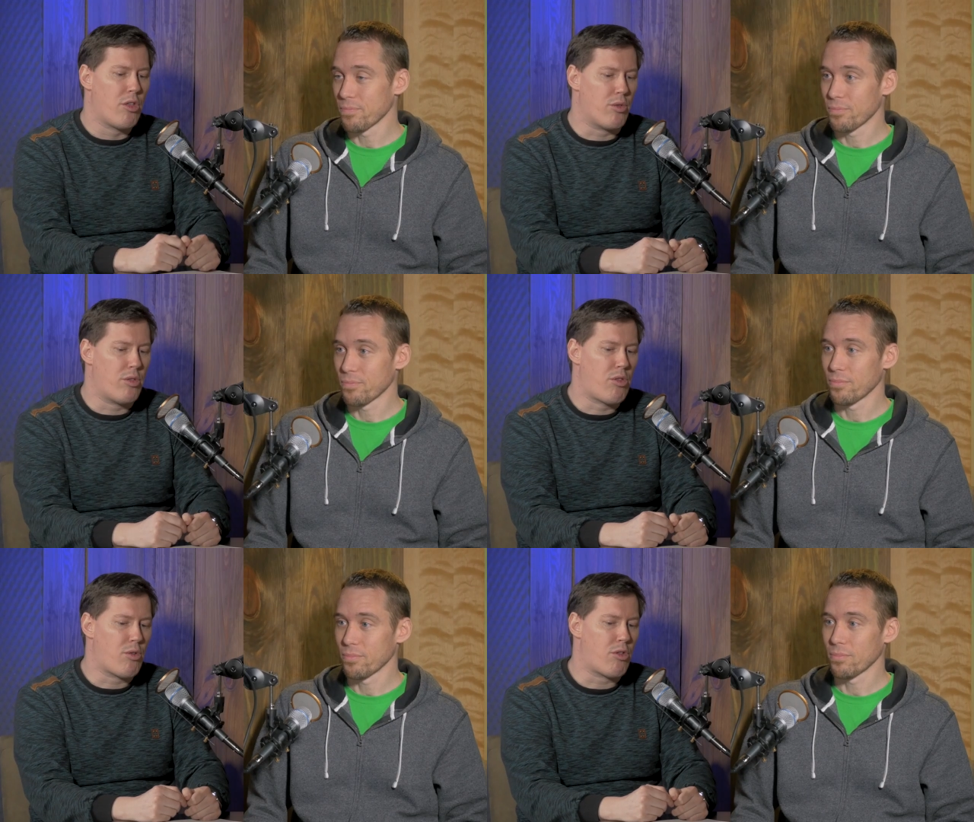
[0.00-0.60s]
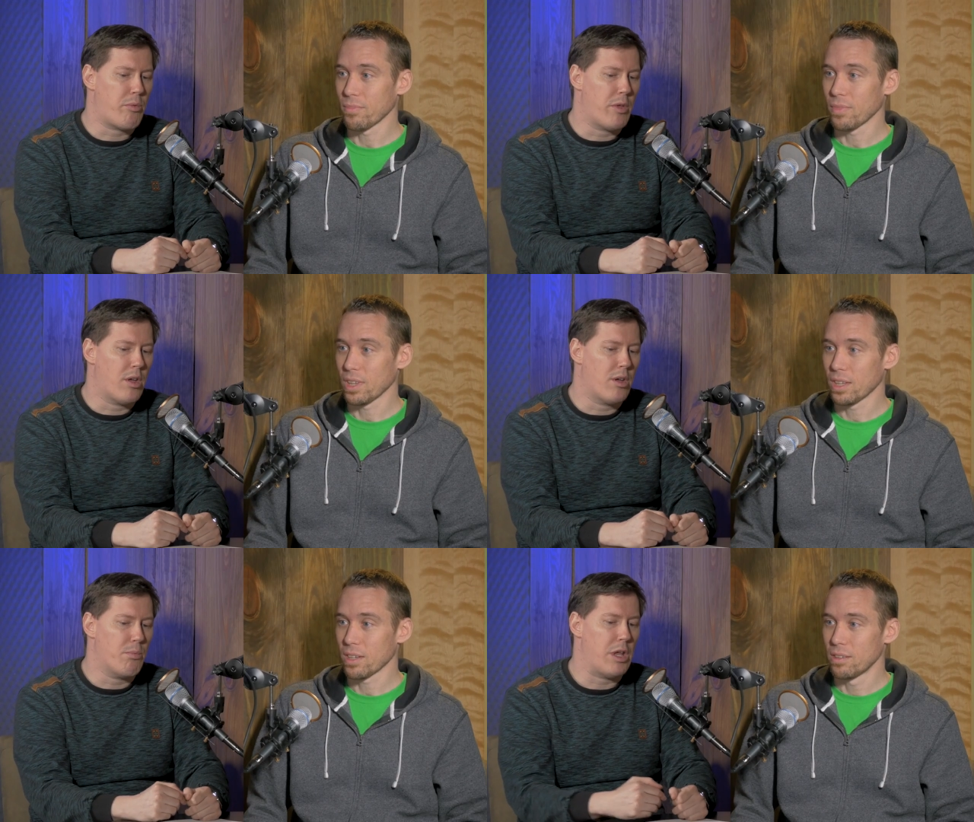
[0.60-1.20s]
Speaker 1: so this was
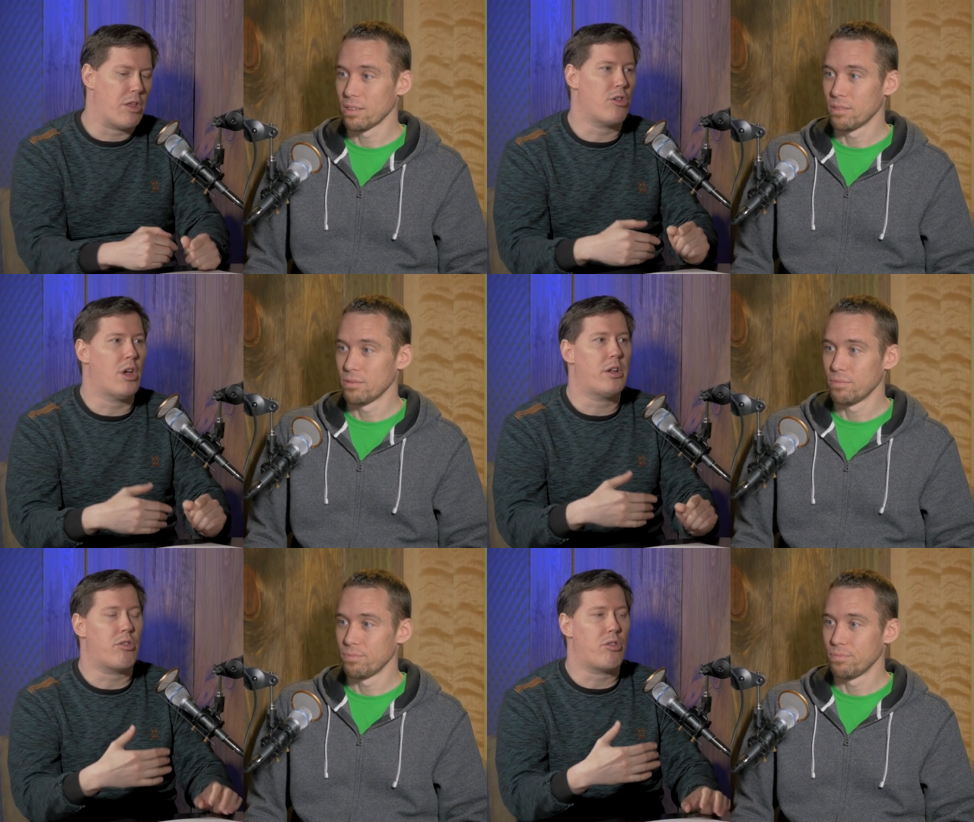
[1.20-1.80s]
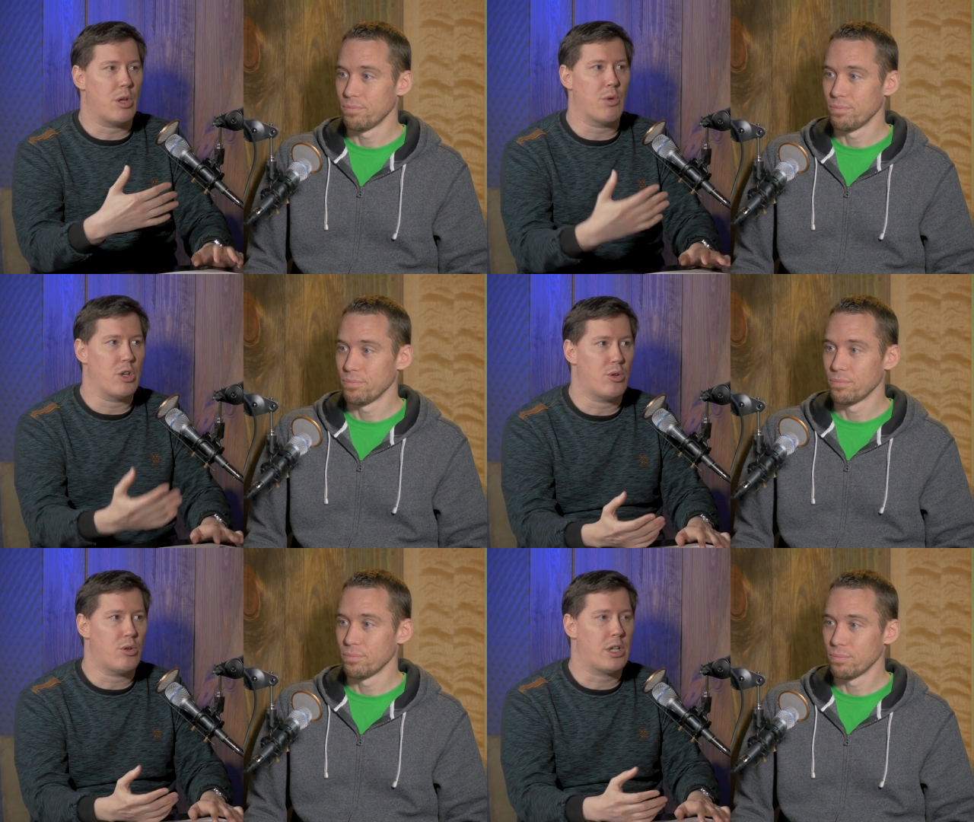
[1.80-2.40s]
uh, based not on
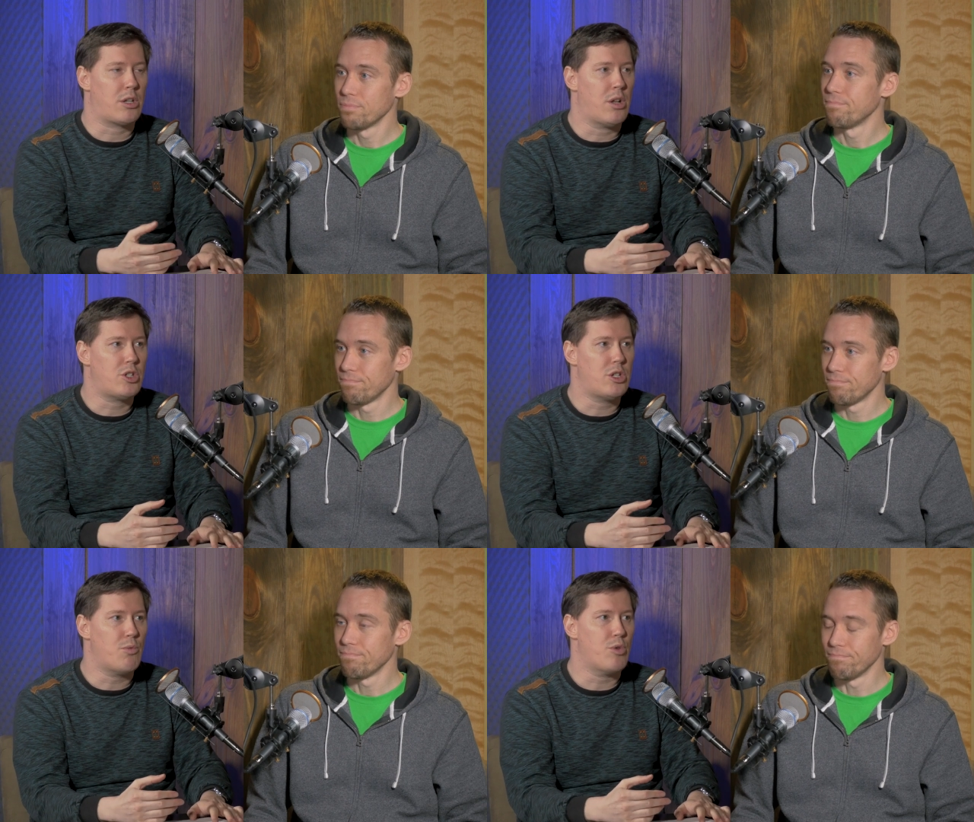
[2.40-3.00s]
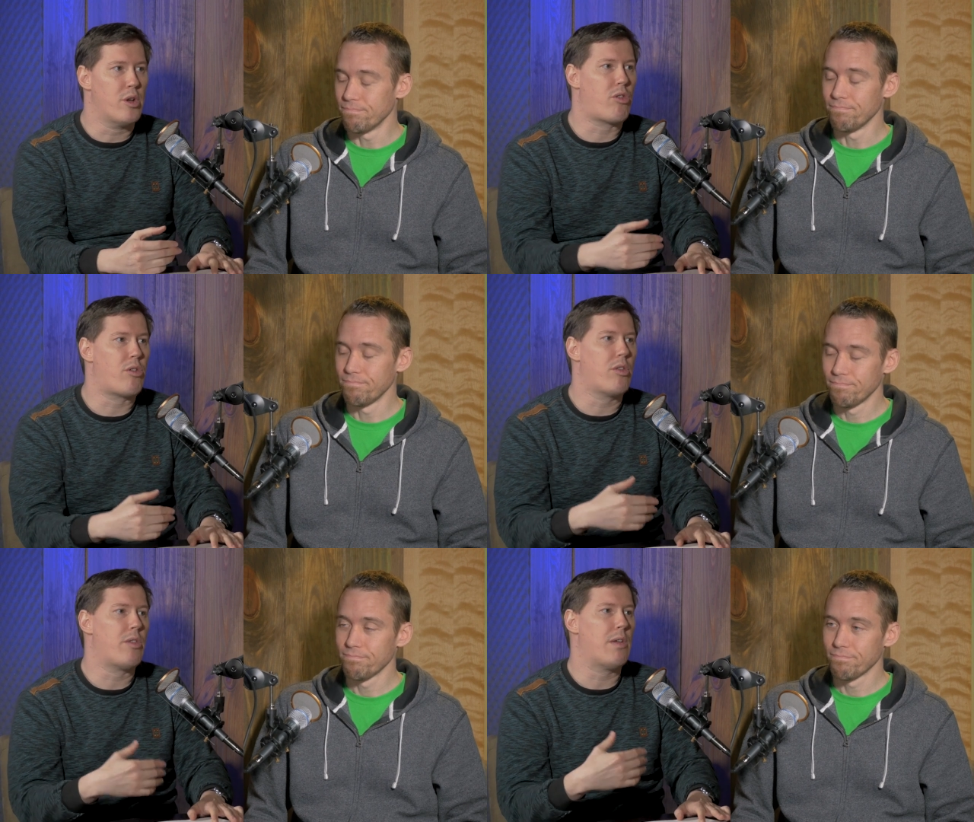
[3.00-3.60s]
sequential technology,
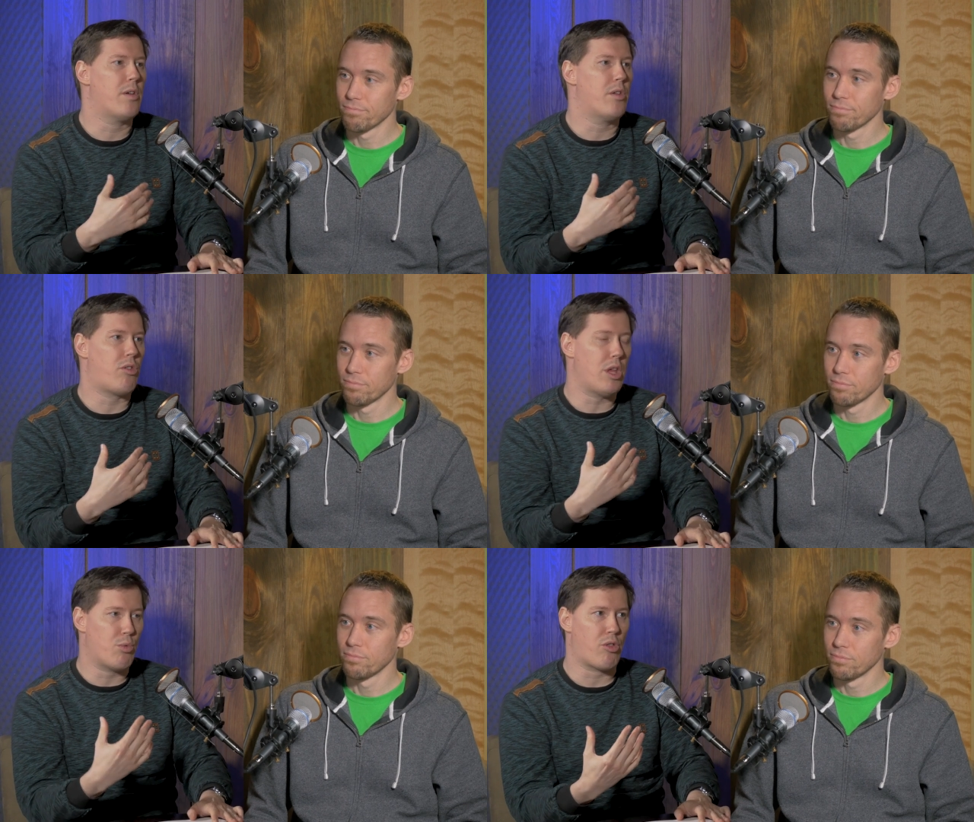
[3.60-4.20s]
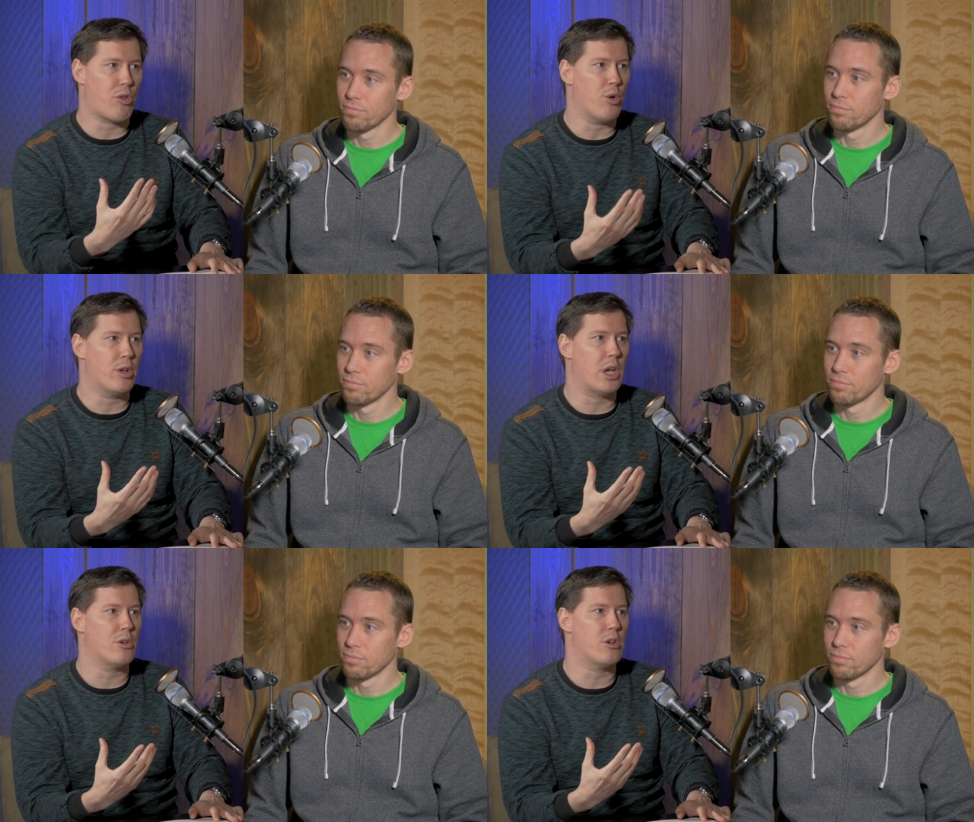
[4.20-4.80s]
whereas they've uh, sequenced the
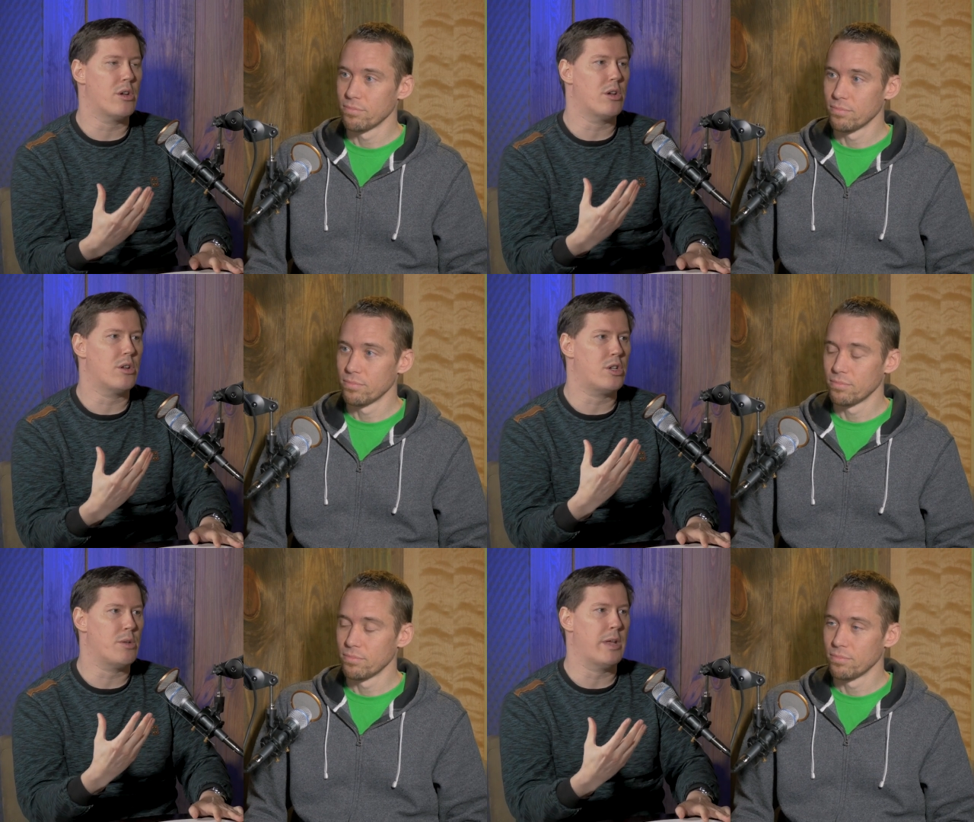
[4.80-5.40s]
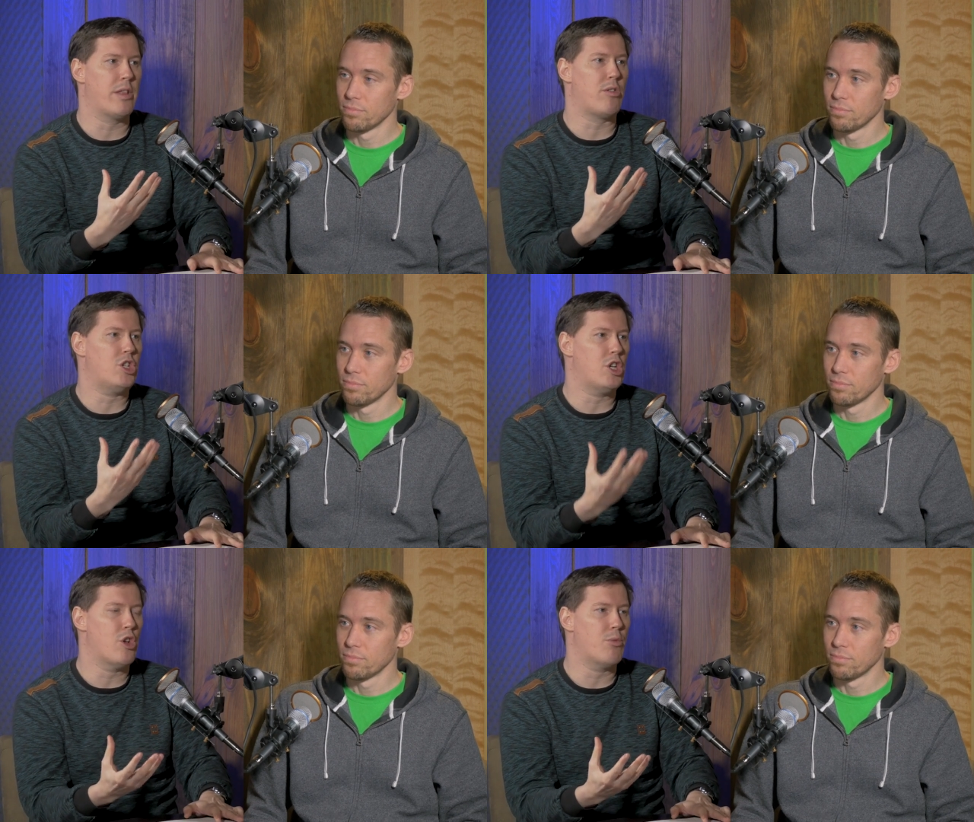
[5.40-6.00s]
whole entire uh,
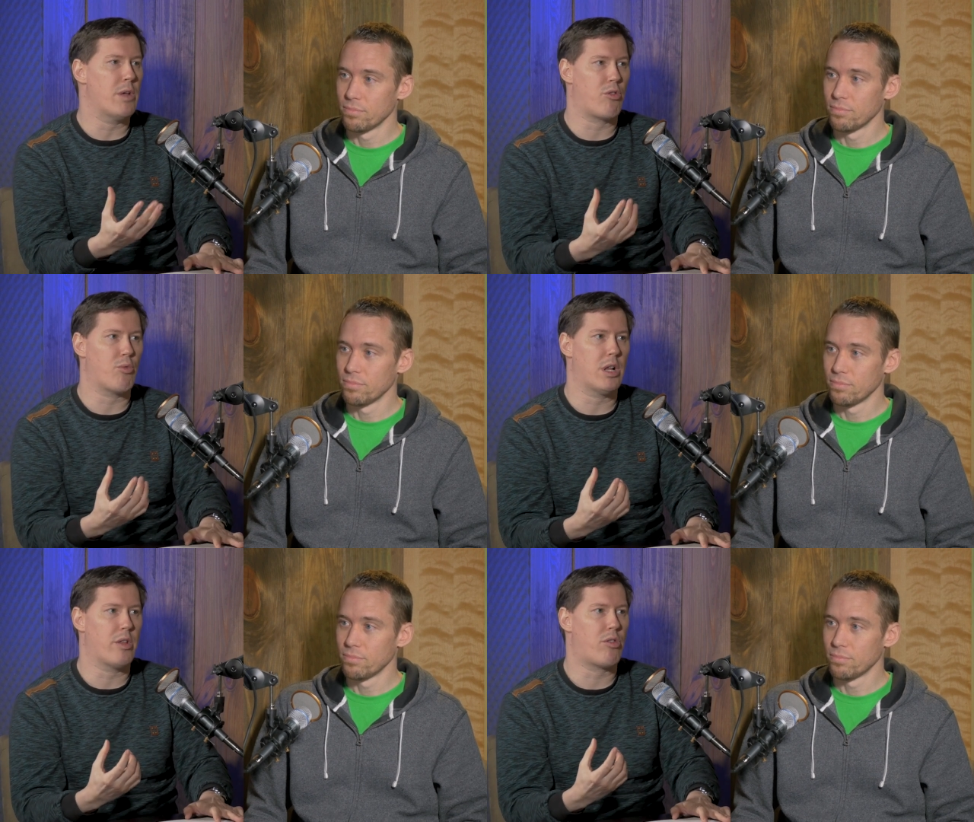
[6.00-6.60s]
chimpanzee genome as well